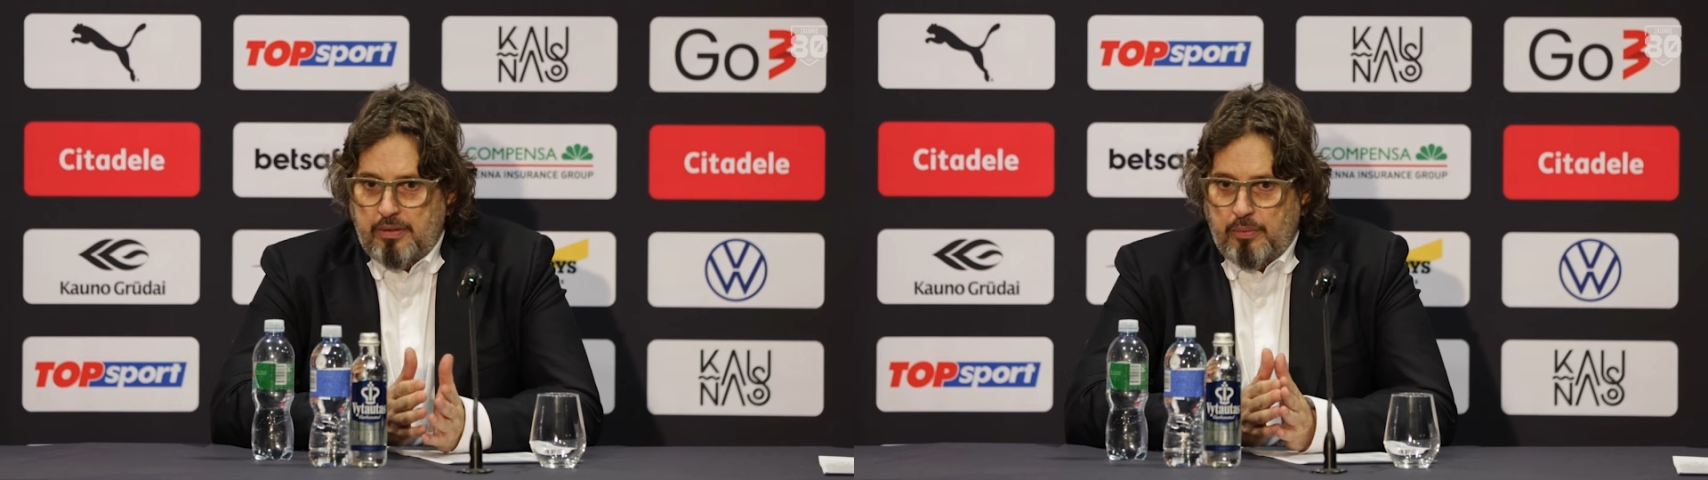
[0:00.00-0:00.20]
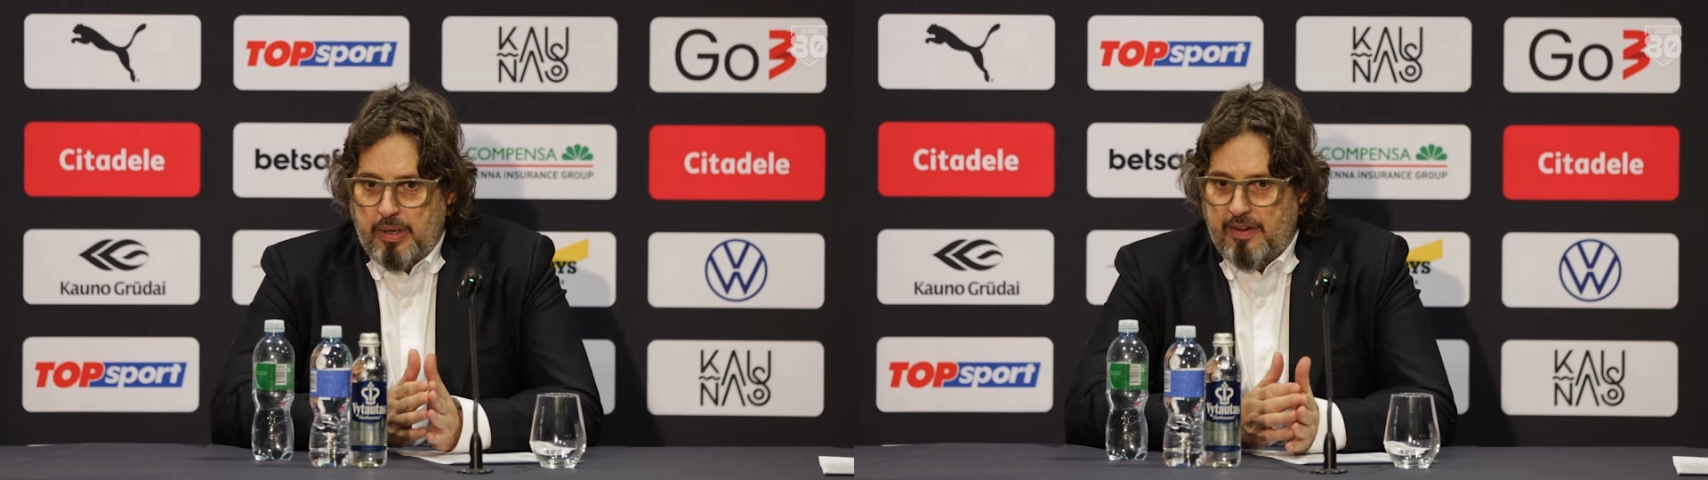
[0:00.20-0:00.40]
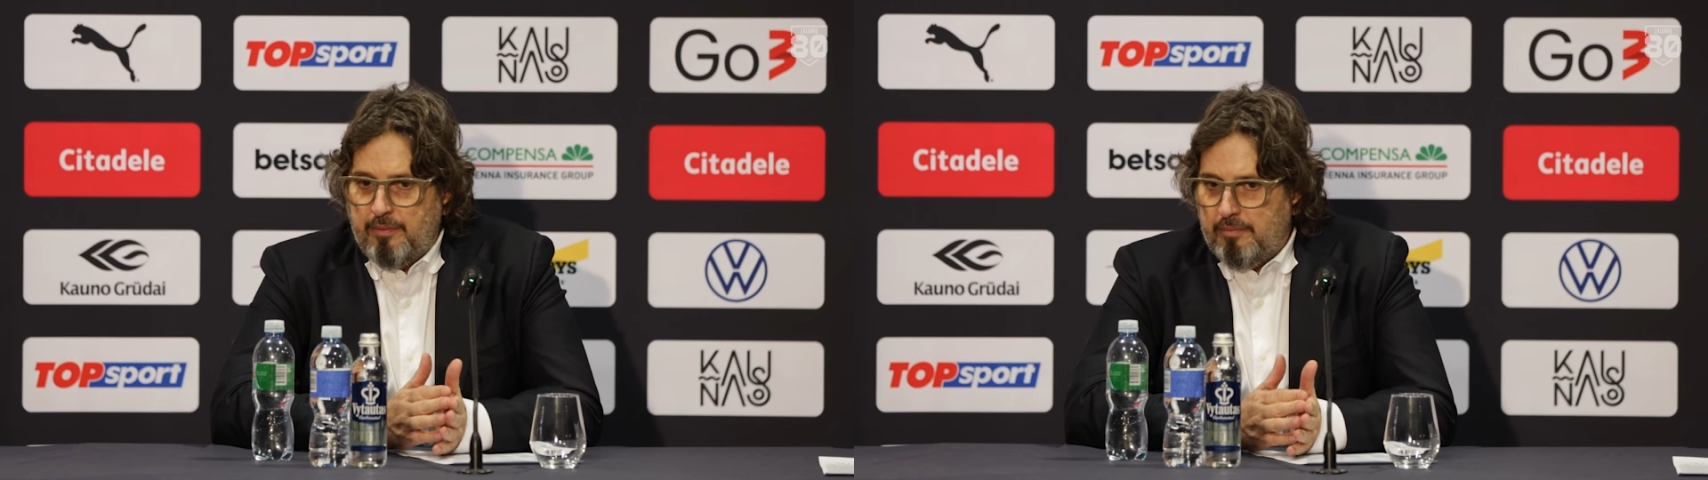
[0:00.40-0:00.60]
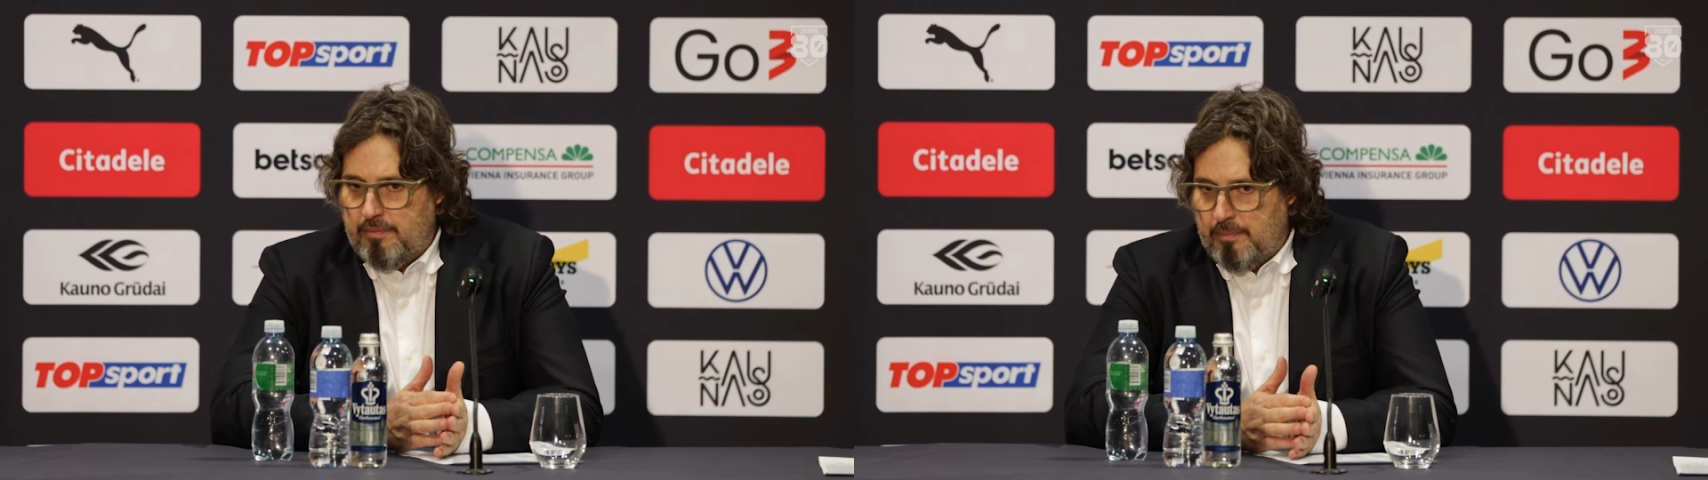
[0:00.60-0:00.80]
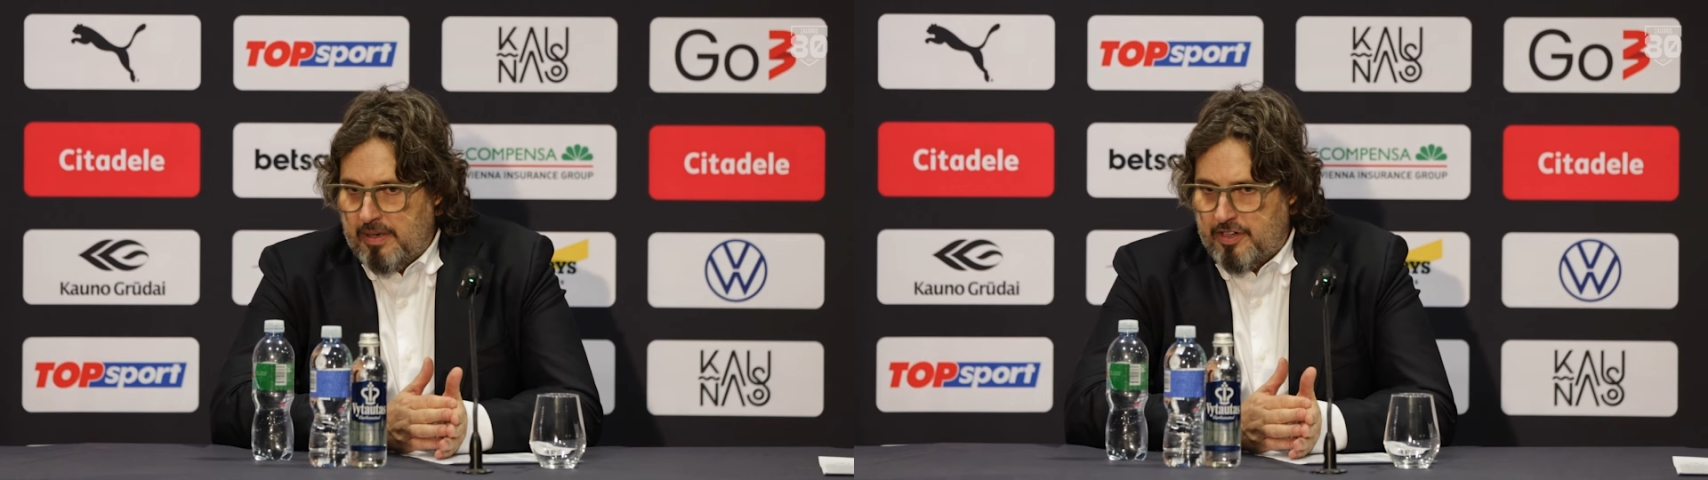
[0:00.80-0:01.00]
We have
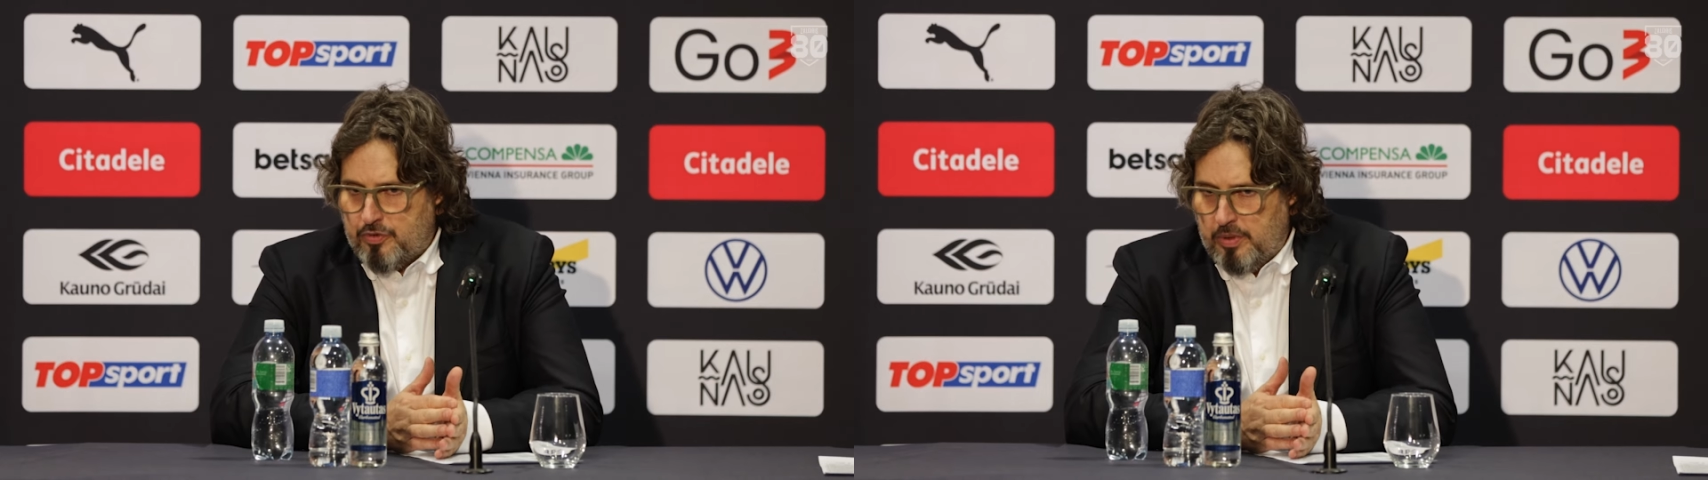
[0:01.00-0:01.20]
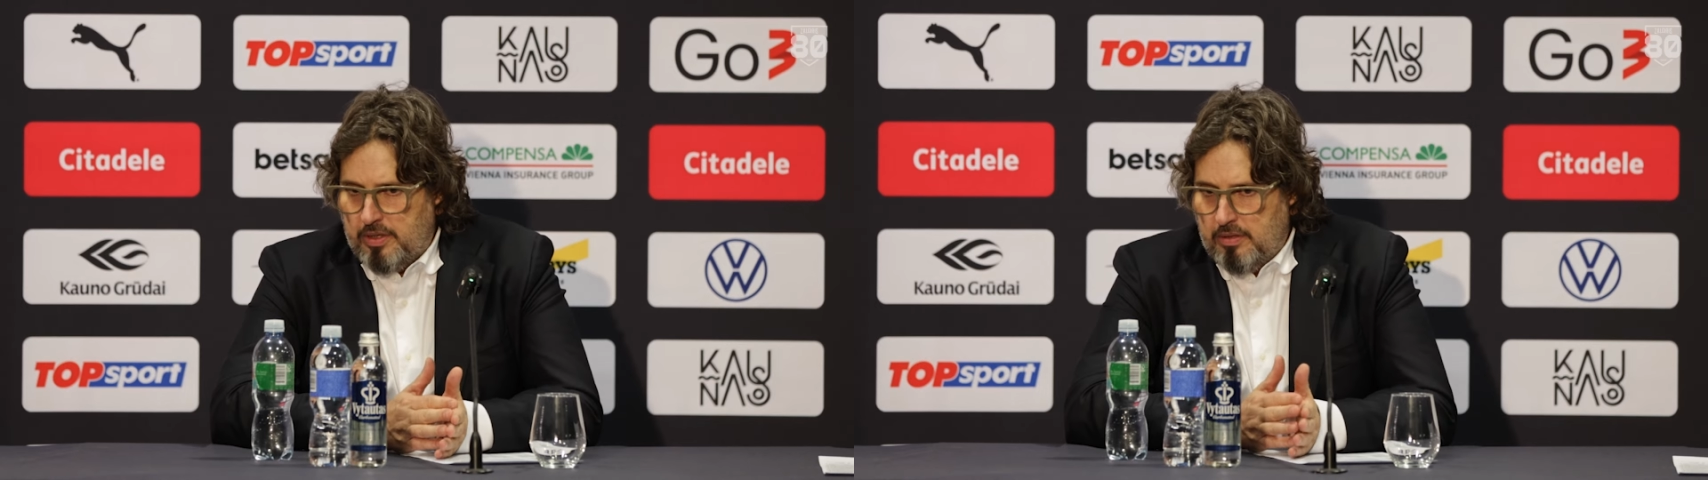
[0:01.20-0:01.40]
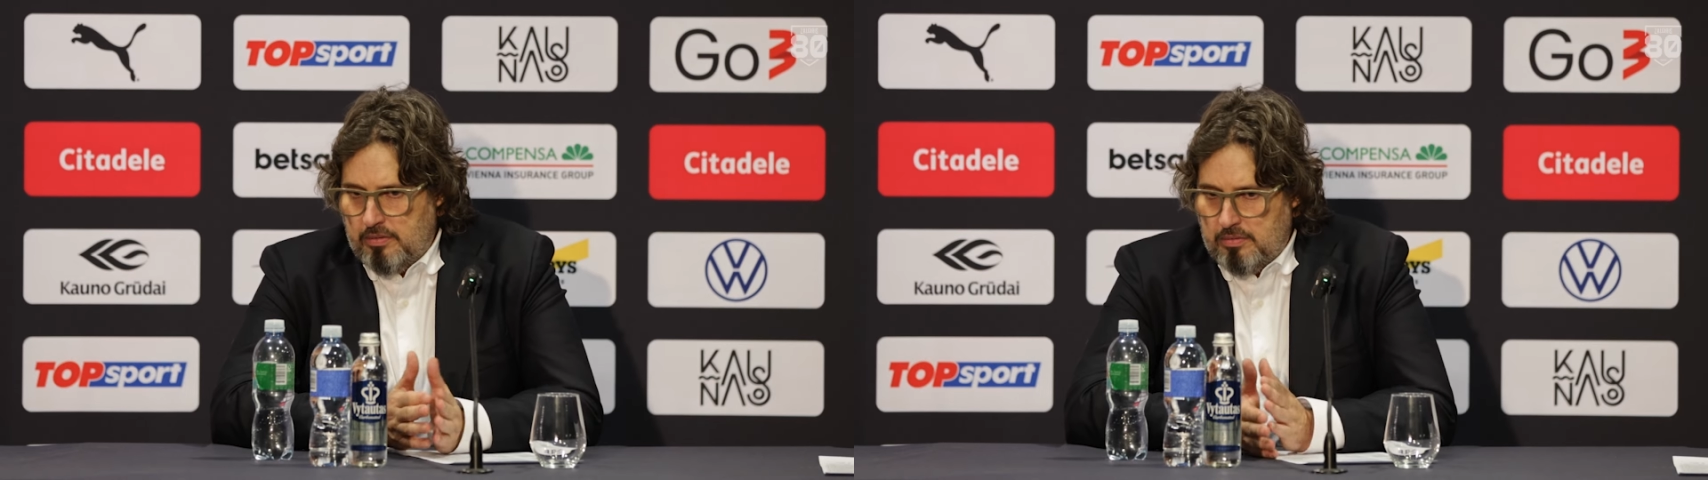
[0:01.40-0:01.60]
players with,